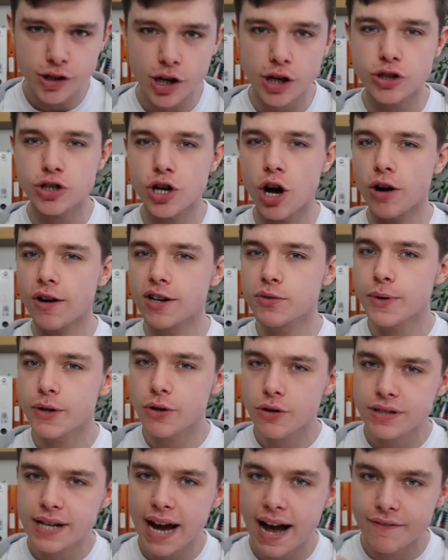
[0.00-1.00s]
dot dot because we
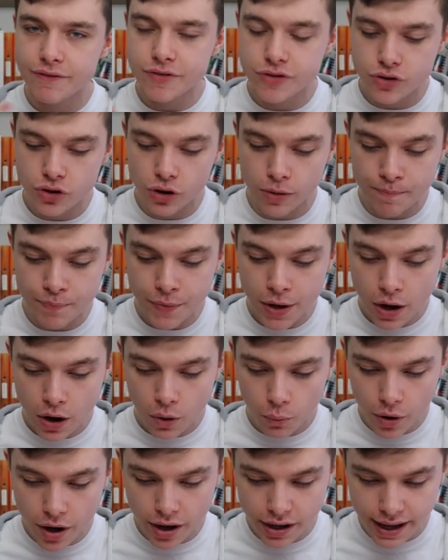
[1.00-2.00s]
could have some
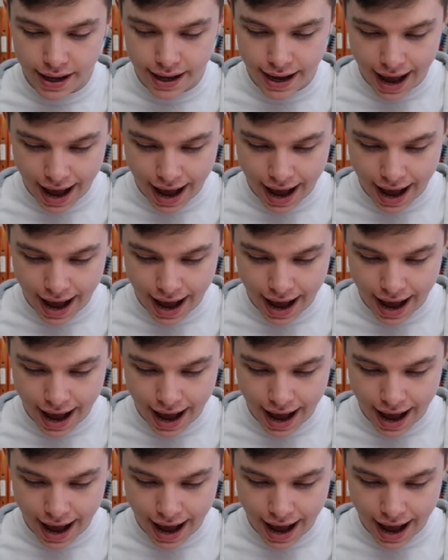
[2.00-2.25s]
working